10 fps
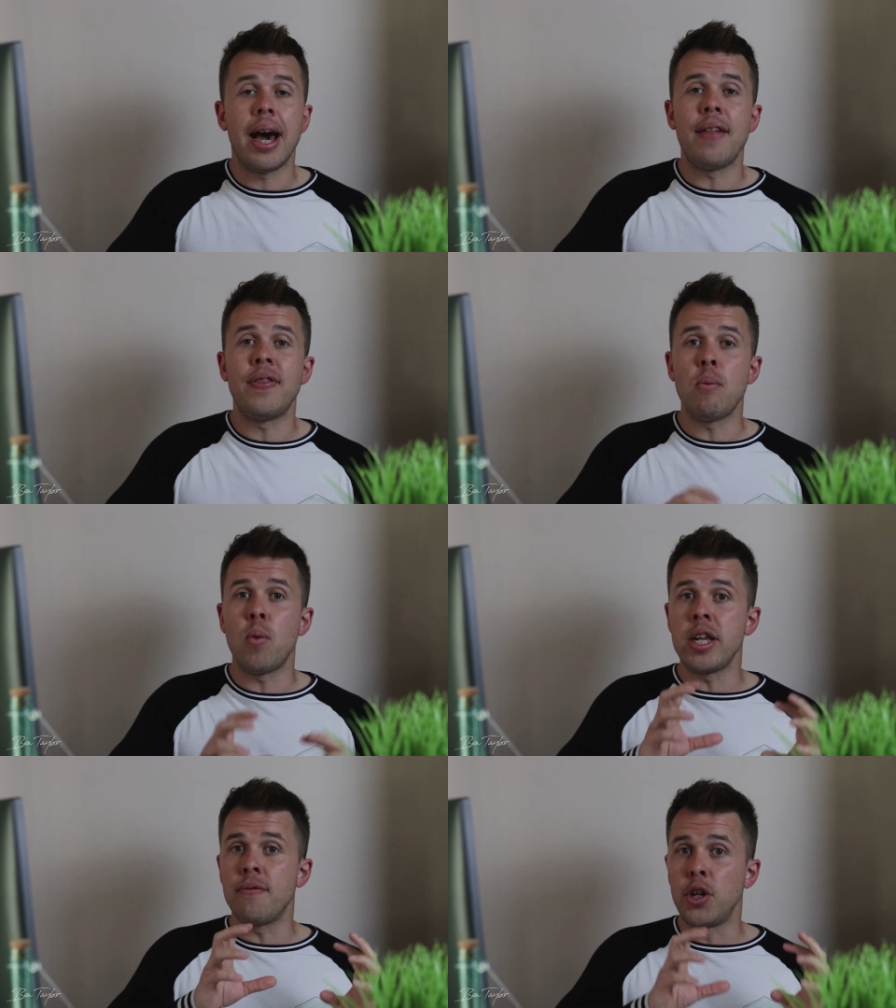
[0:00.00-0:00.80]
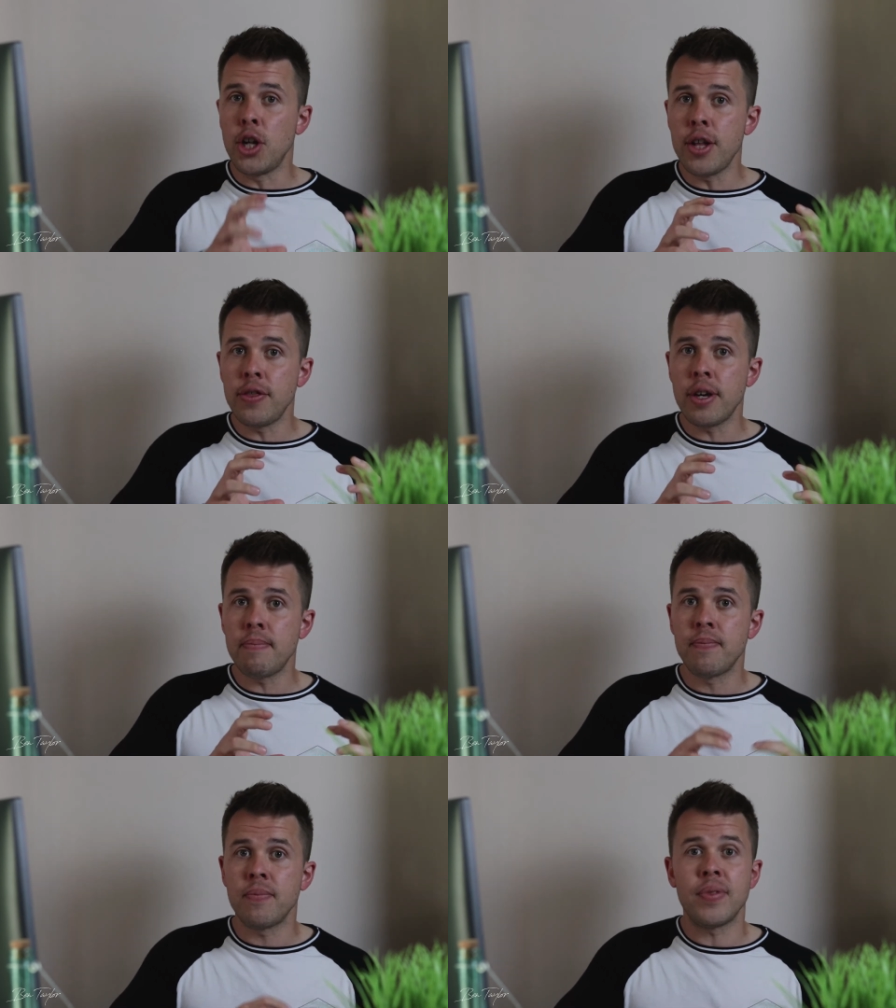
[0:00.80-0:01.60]
and then when you've learnt
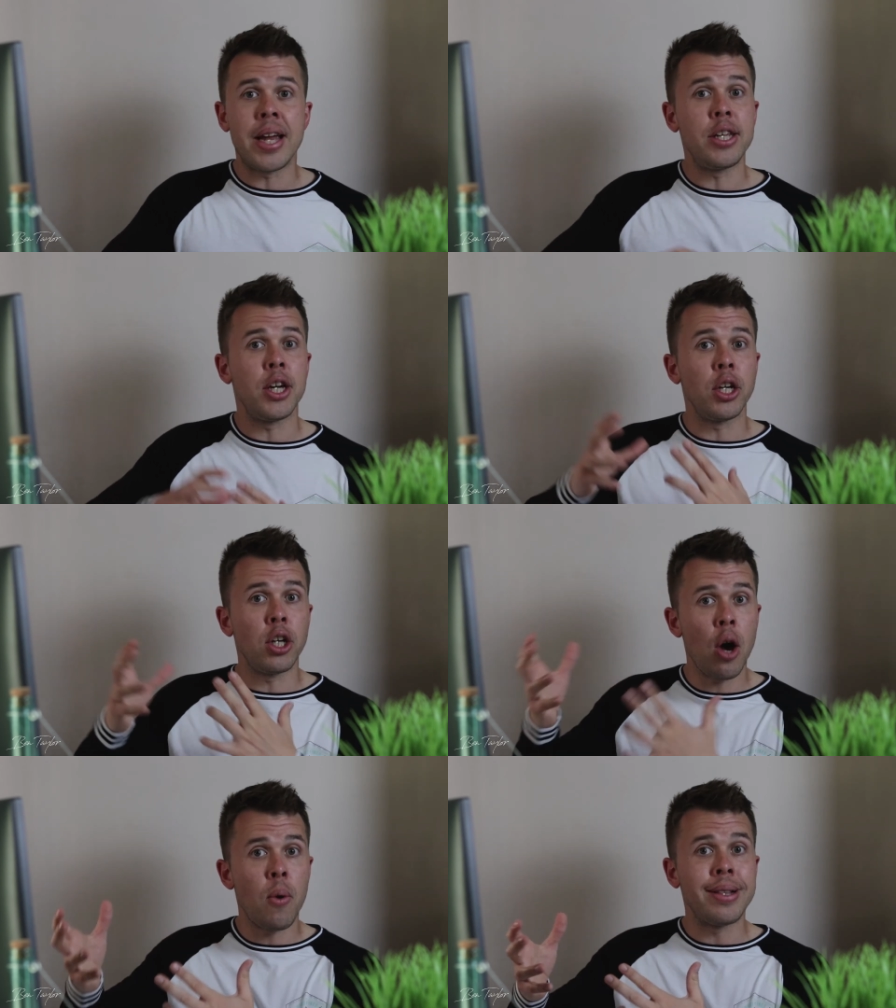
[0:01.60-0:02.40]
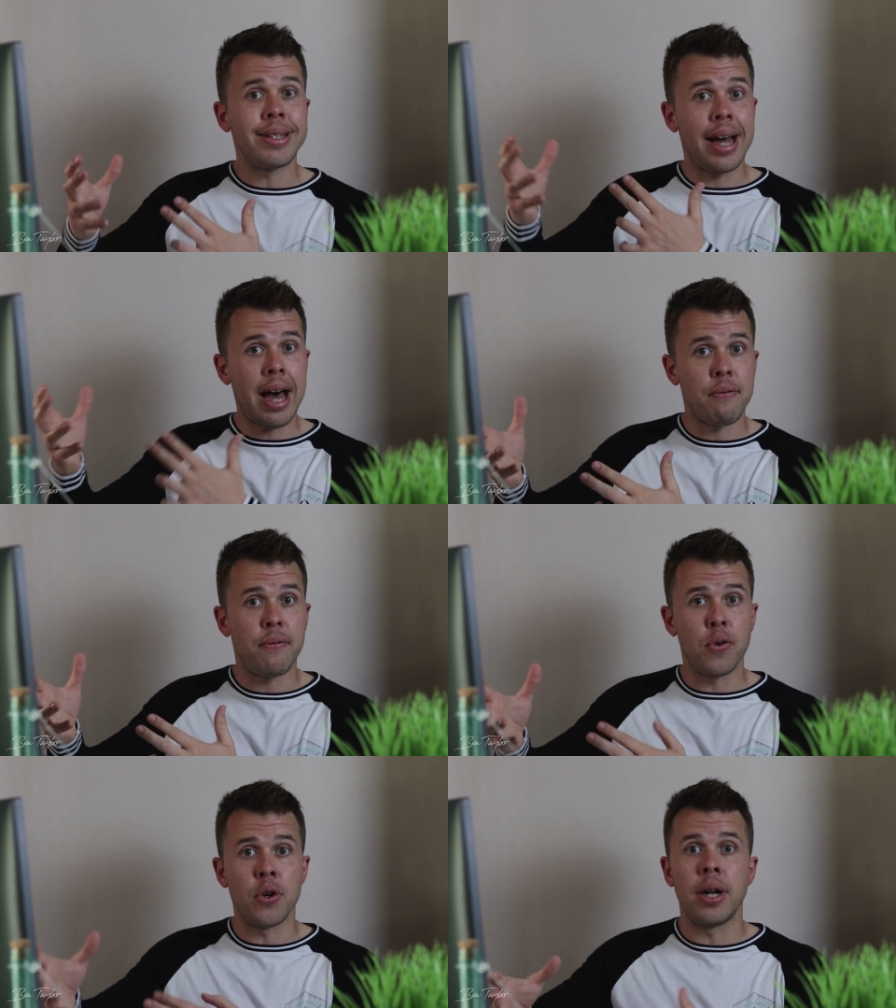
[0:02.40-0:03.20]
them, then you can go on to have
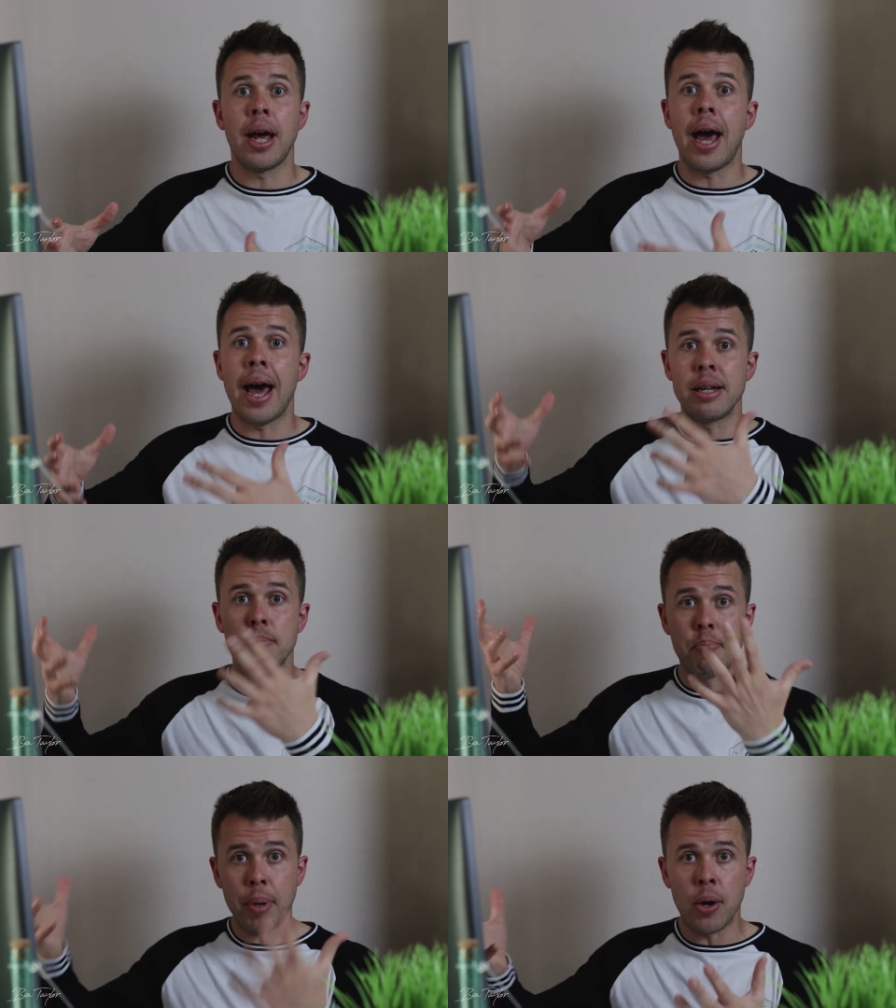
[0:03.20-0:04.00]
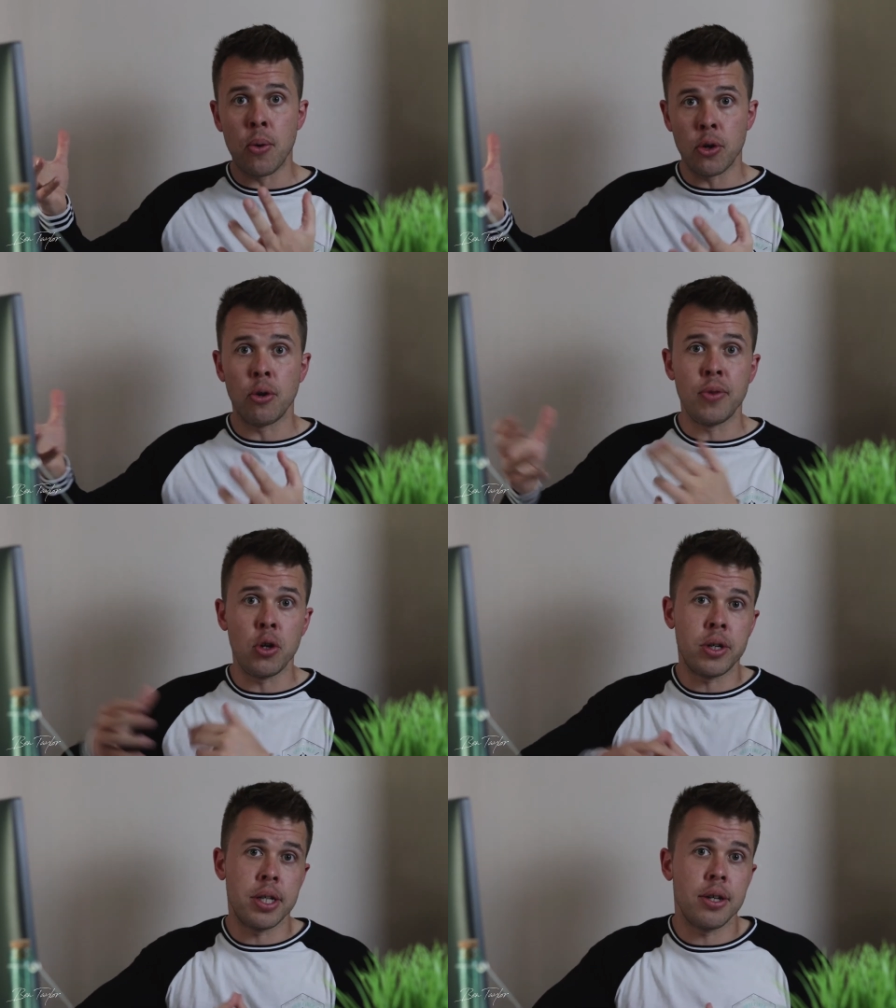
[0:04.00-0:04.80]
fun and build up
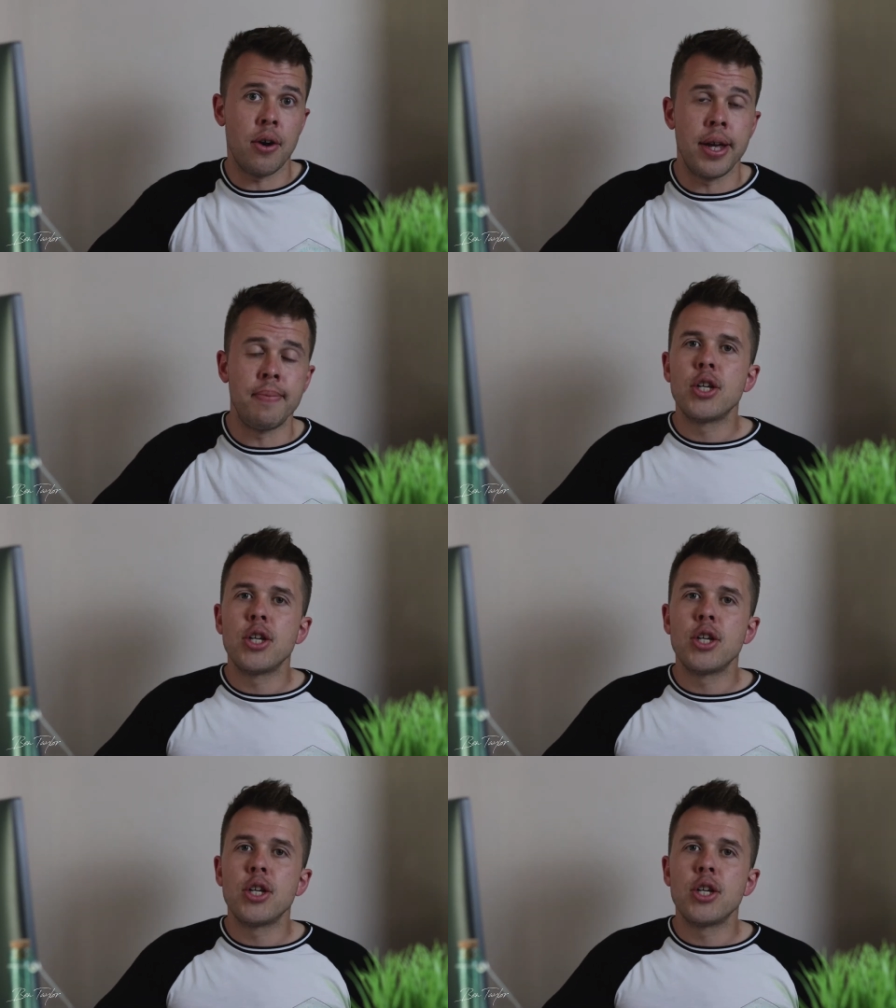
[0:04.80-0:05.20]
your design.